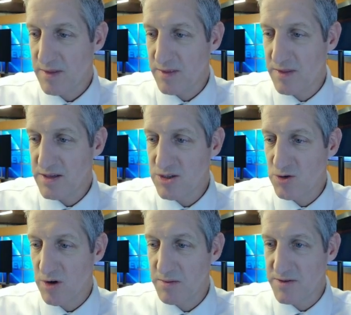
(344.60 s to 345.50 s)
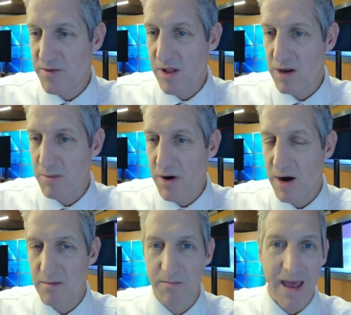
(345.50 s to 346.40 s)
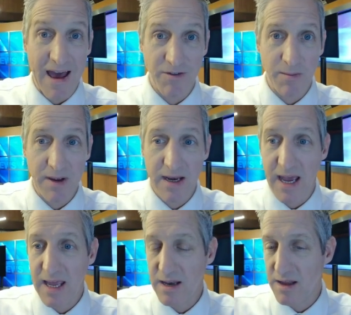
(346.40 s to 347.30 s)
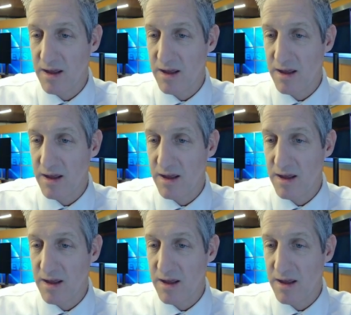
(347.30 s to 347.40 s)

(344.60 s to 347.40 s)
this storm is falling apart after midnight,